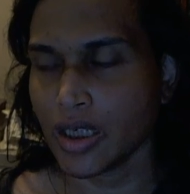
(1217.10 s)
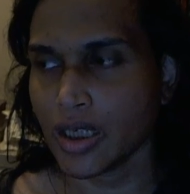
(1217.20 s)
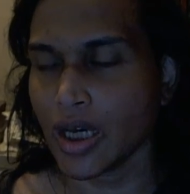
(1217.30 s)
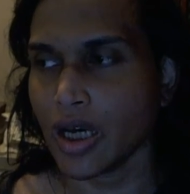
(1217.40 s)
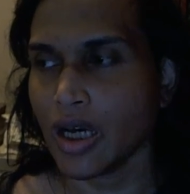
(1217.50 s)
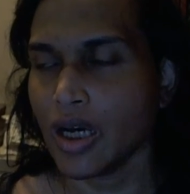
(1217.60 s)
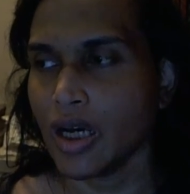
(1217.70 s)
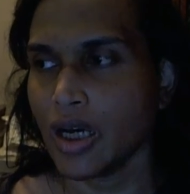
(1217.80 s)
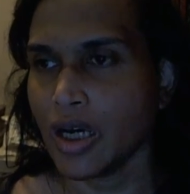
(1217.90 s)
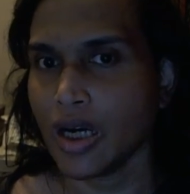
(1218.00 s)
yeah
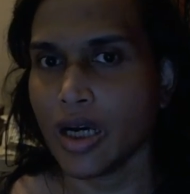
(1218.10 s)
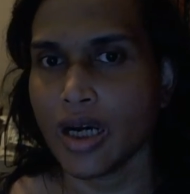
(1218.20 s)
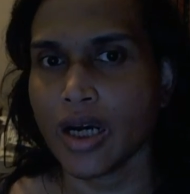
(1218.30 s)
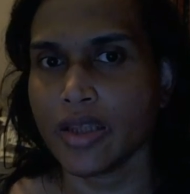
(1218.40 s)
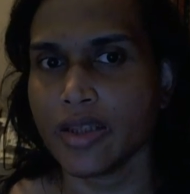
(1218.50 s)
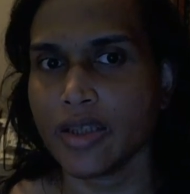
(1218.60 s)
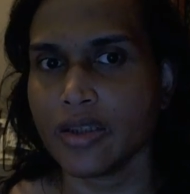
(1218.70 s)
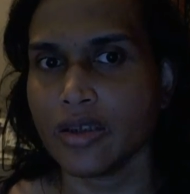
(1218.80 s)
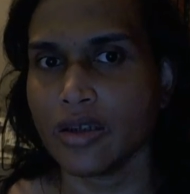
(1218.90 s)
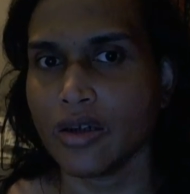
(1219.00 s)
I think
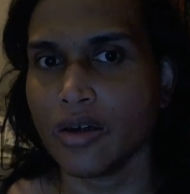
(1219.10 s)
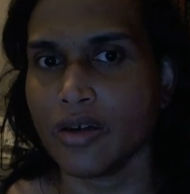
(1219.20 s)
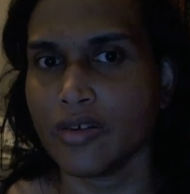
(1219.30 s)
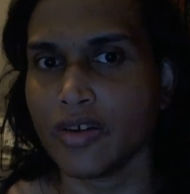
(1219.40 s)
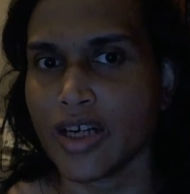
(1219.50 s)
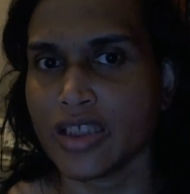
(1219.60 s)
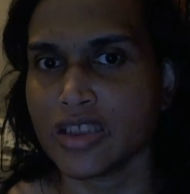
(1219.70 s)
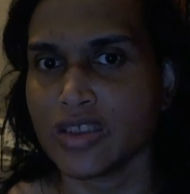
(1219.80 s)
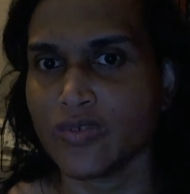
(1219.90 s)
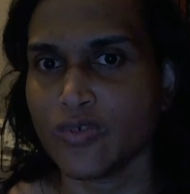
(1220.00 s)
the contract
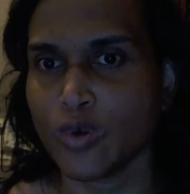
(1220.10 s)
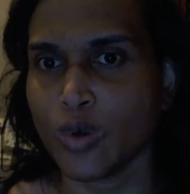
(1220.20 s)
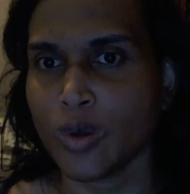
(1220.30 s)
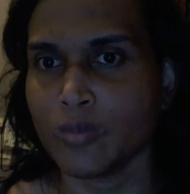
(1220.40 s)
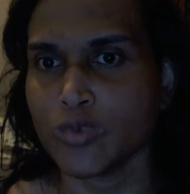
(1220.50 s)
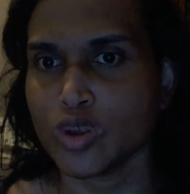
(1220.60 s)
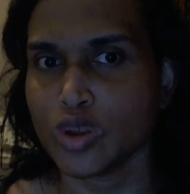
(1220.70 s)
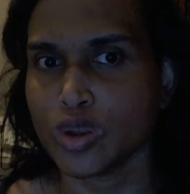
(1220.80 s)
is formed